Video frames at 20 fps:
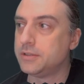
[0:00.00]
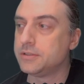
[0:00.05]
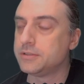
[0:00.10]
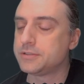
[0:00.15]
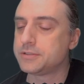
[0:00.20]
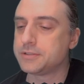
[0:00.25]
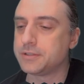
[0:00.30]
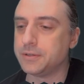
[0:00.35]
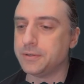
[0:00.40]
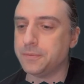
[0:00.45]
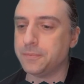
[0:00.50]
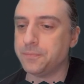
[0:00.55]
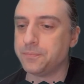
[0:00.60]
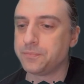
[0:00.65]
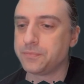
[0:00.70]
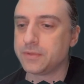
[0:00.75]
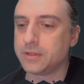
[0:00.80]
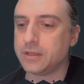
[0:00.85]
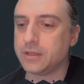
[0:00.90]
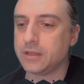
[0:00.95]
So,
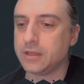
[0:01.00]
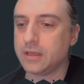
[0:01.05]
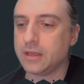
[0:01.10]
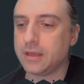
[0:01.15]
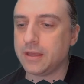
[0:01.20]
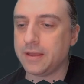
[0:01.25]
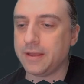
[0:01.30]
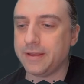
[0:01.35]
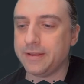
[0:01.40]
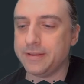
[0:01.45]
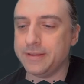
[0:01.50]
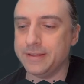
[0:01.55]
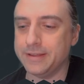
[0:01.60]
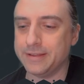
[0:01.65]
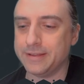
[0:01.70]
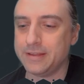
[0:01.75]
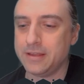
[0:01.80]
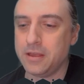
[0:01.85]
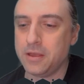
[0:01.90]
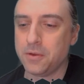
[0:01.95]

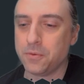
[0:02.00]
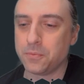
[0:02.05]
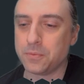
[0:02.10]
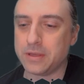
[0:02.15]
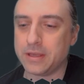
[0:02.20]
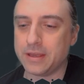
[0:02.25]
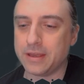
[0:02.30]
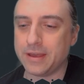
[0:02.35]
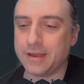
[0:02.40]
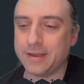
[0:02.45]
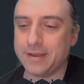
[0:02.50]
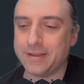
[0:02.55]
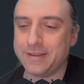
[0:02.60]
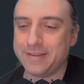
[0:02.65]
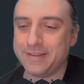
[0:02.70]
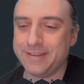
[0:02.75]
I